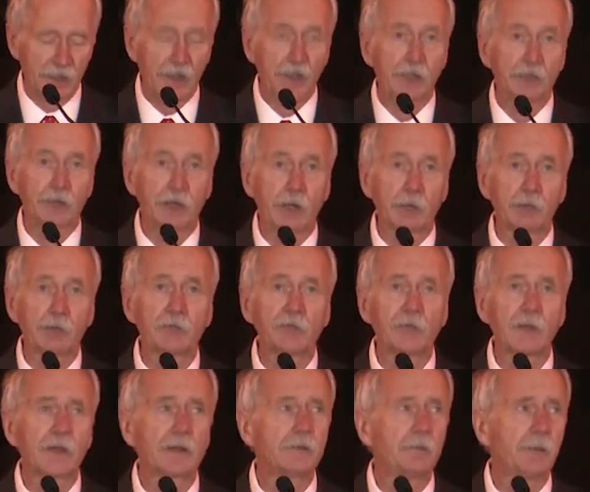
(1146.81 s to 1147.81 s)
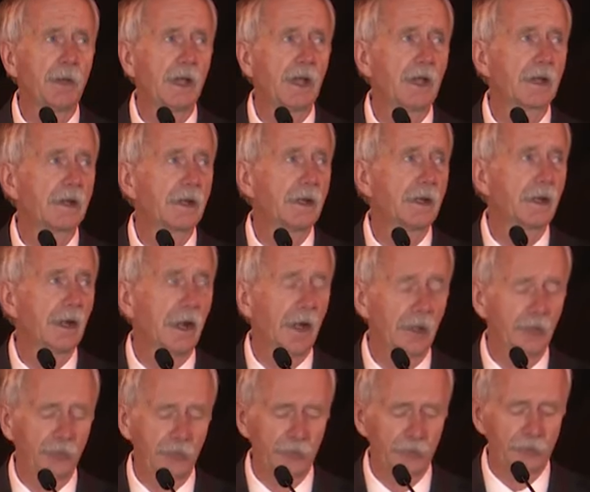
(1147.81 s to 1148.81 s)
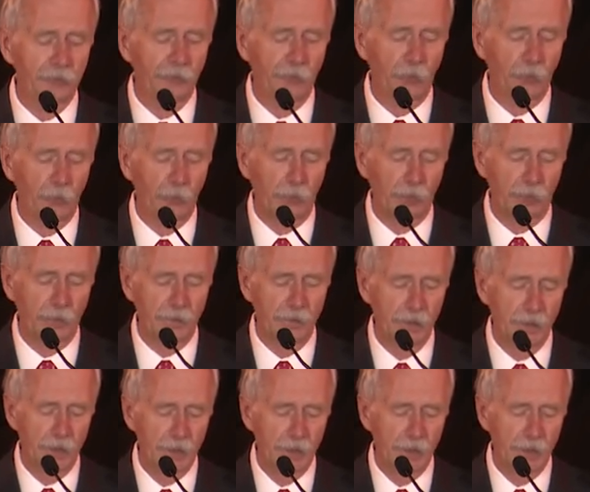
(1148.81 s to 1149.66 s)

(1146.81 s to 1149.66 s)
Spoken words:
As I reflect back, I think forward.